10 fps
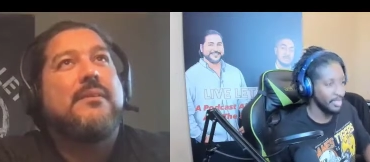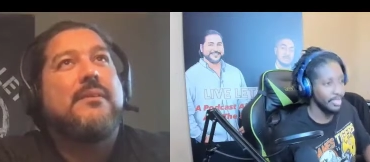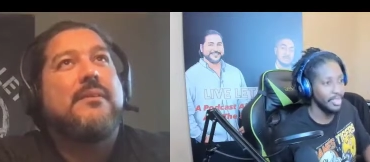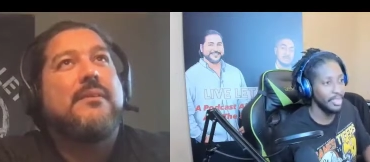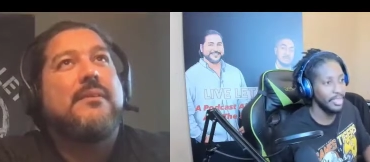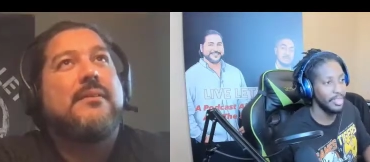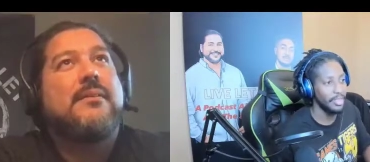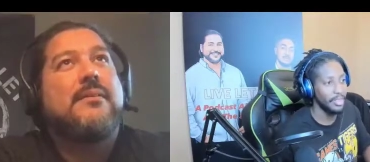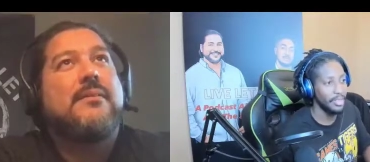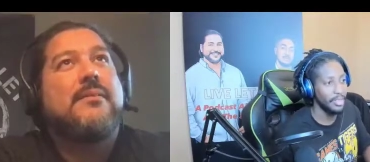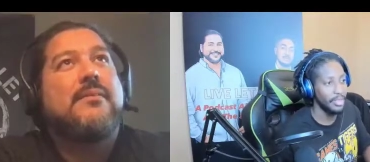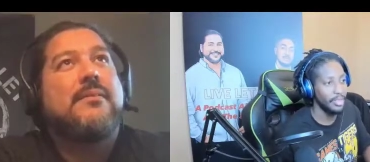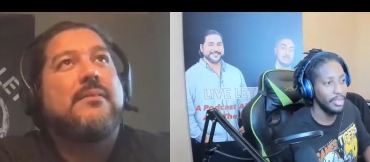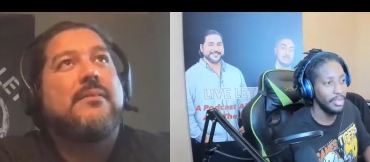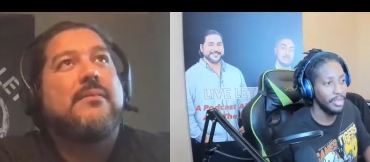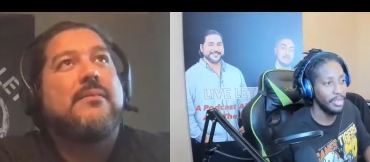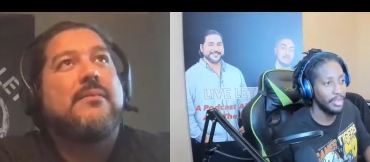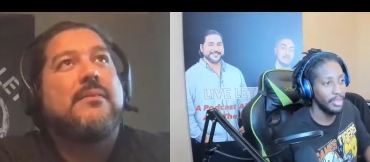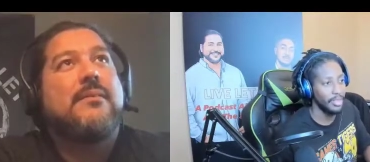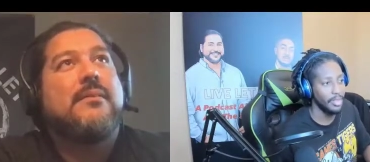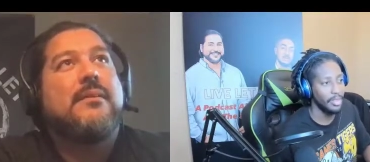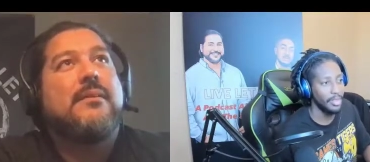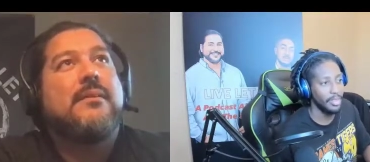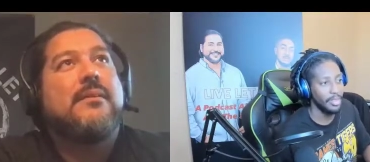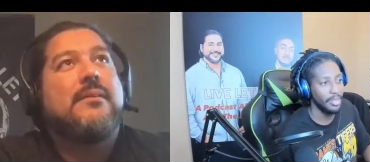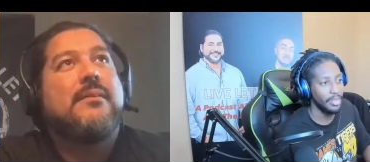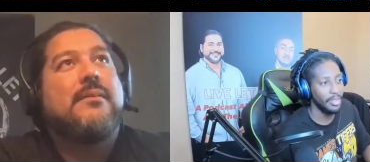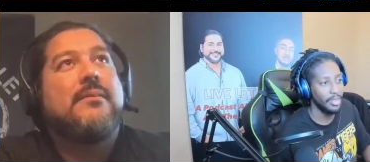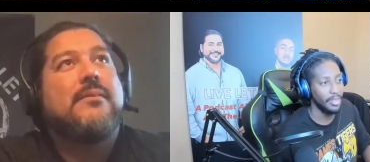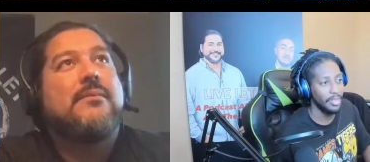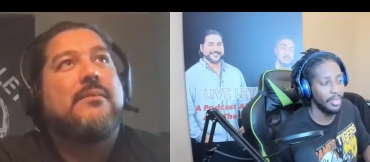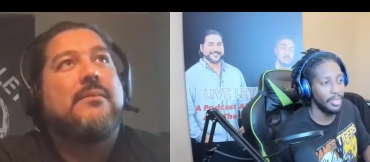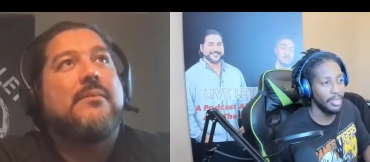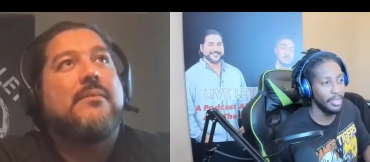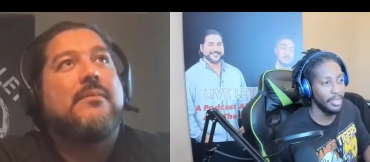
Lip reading: [no speech]